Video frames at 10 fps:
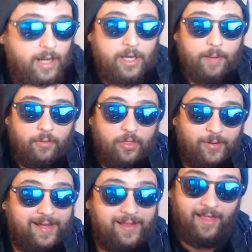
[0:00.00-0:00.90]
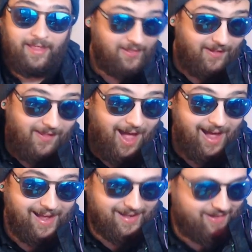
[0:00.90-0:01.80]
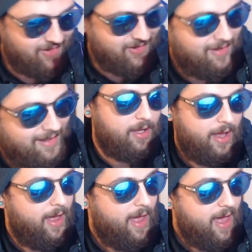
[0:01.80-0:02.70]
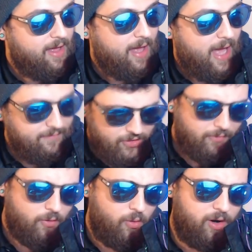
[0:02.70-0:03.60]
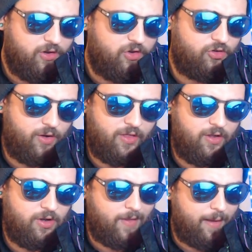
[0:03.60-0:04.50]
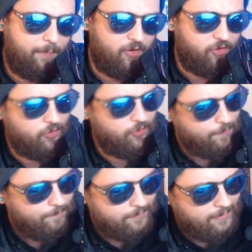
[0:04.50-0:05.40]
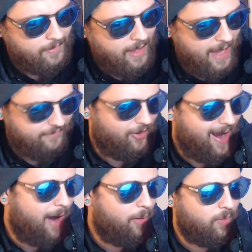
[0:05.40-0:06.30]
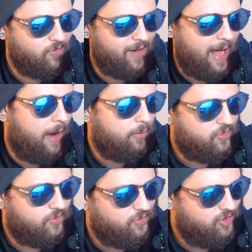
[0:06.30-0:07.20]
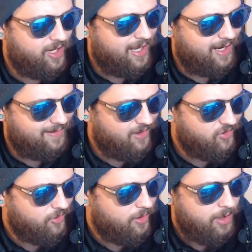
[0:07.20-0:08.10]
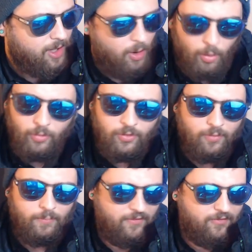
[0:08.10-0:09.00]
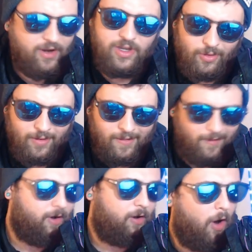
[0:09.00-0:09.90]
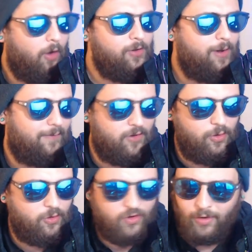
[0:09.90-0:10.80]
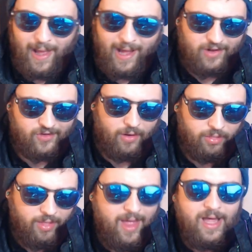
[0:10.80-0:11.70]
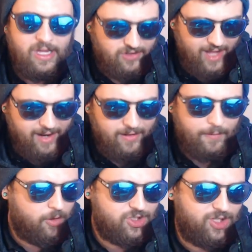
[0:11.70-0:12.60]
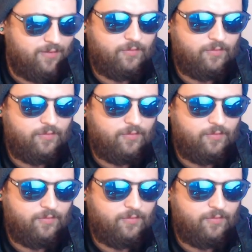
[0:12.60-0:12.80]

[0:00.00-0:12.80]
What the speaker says: Number three, the lines. Have you ever wanted to strengthen your leg muscles after hours and hours of sitting at a desk? Well, my friend, you're in luck. All you have to do is go to PAX South, stand in the merch line